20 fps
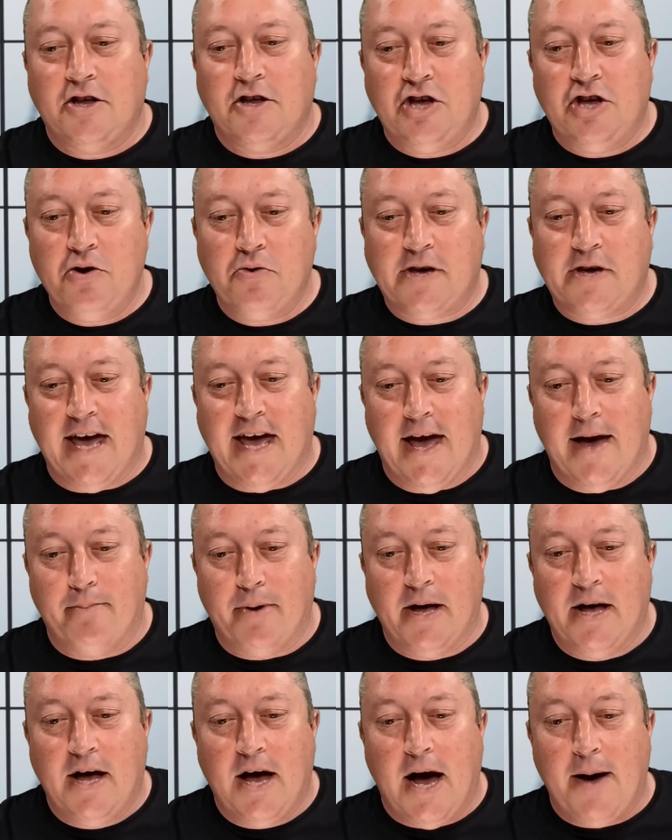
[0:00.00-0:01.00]
UKIP.
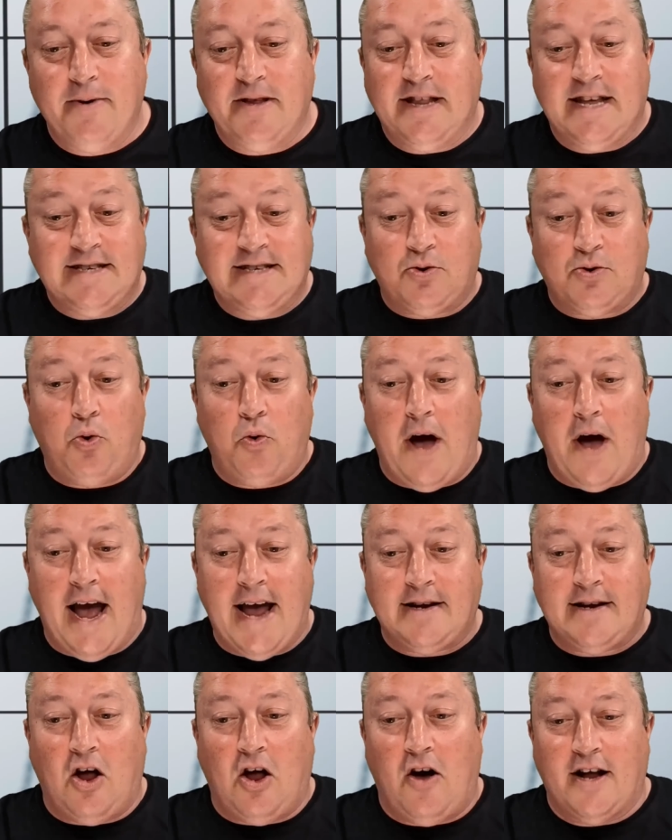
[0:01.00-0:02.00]
I mean, these are all
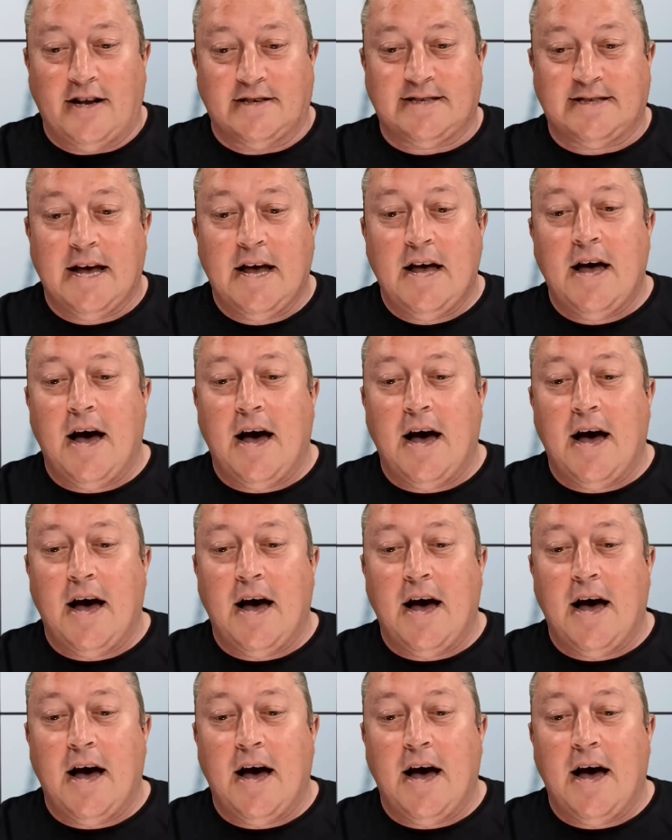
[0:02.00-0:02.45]
headlines.